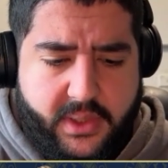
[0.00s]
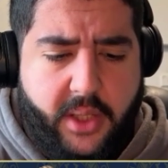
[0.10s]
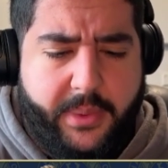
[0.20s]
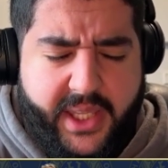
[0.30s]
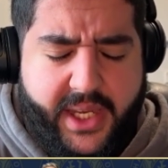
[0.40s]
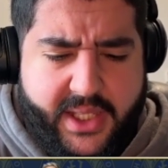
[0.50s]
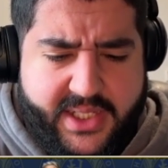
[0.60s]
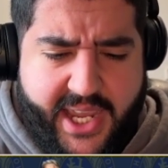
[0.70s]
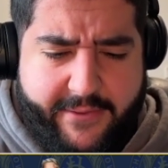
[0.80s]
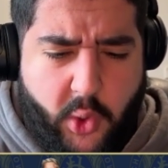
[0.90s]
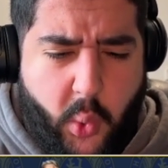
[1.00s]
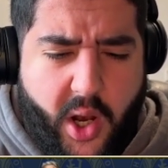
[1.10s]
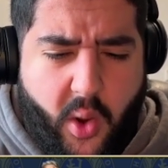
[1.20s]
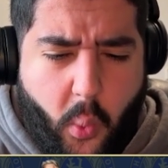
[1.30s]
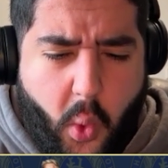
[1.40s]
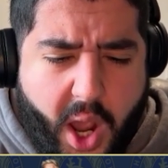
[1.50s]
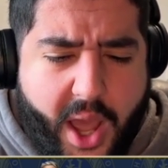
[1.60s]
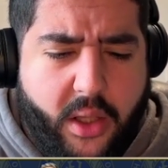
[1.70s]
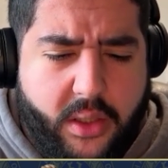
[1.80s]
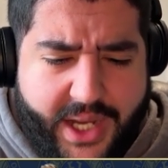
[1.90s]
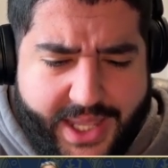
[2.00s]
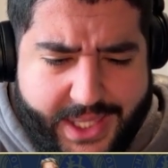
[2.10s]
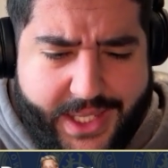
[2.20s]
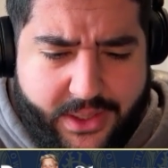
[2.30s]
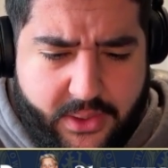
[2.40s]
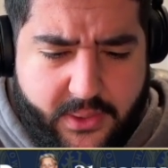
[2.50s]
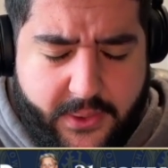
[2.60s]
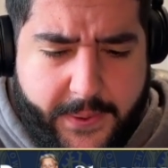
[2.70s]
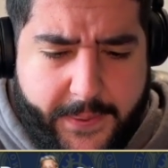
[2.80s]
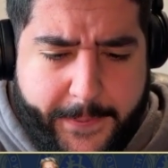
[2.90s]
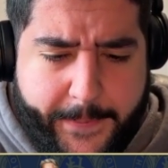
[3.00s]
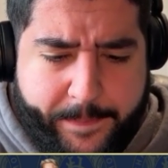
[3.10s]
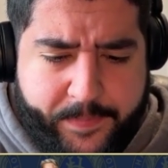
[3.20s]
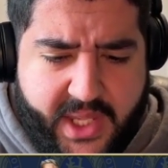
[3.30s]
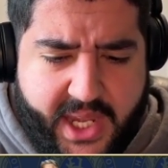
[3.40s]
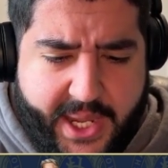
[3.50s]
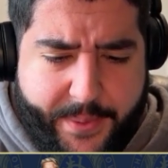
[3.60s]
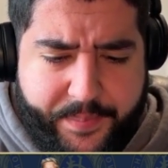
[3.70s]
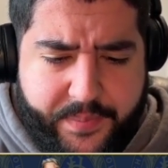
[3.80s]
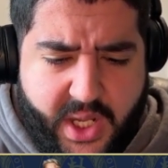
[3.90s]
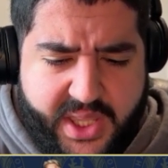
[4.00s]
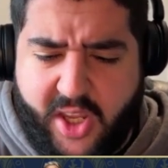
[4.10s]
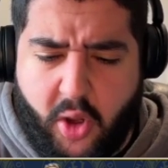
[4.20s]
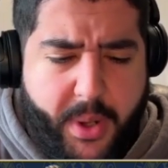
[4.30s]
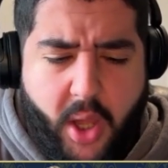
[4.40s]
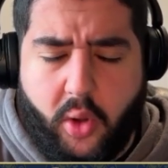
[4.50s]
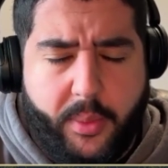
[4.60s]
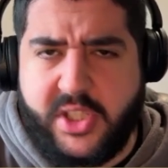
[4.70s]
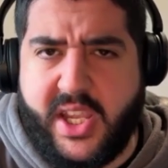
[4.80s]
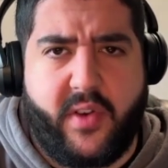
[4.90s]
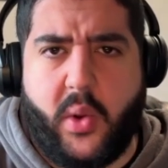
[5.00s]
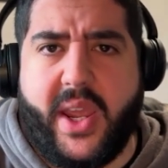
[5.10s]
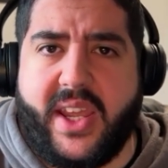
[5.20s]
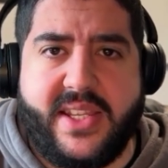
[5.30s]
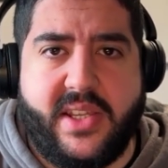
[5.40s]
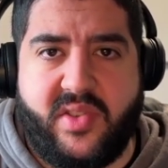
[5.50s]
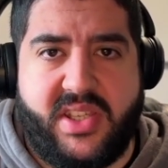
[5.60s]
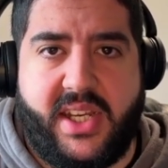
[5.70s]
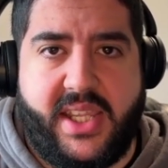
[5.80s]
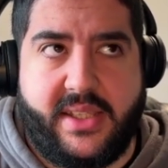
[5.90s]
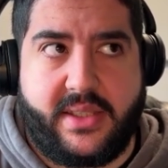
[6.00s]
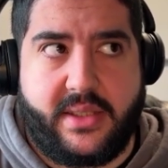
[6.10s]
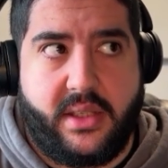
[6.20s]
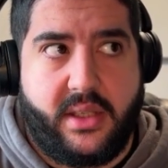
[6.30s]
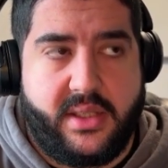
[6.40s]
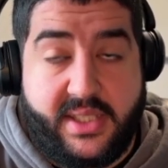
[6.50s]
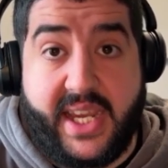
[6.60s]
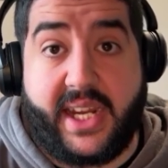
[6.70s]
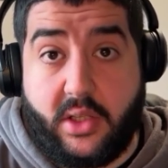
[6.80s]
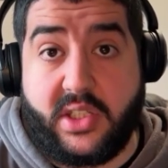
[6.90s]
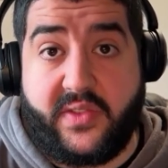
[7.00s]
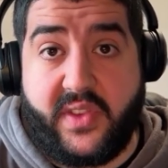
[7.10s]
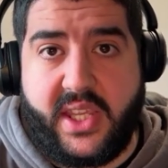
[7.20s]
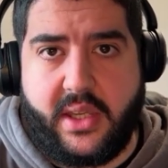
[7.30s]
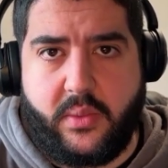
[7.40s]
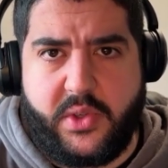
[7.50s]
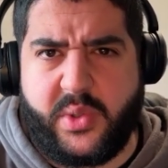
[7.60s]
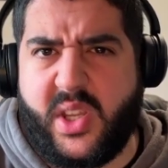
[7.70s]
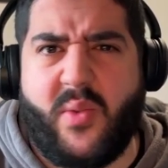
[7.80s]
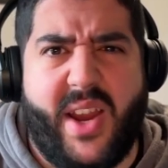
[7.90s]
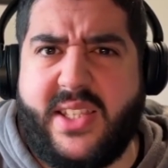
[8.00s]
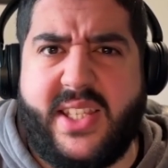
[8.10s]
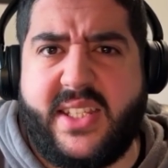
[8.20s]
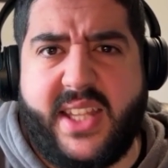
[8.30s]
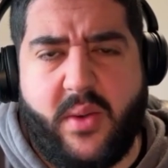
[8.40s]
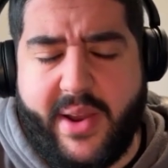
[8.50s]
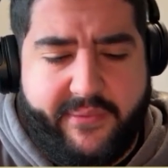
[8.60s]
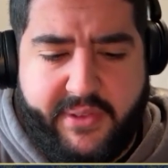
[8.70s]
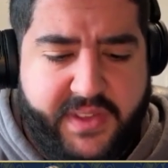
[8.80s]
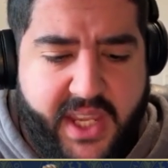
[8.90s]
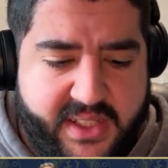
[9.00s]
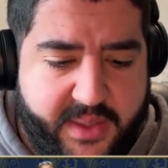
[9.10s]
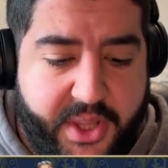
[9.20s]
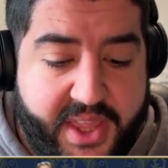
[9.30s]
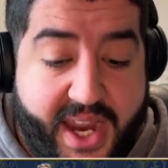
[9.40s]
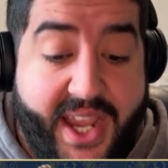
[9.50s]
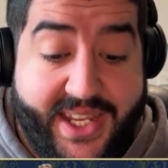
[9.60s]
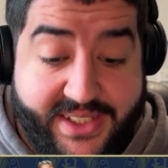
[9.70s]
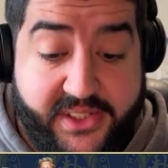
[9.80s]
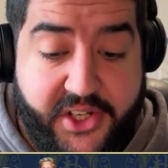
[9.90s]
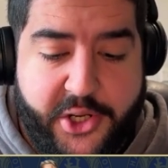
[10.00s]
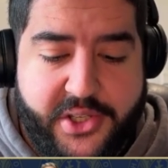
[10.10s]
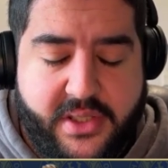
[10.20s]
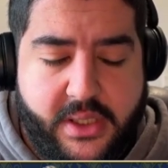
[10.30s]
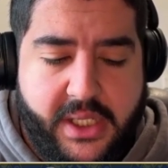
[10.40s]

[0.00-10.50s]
He'll be leading this count for quite a while, I think. I think he'll poll almost every week until Sydney's second loss for the year, which was like round 16, round 15, something like that, against the Dockers.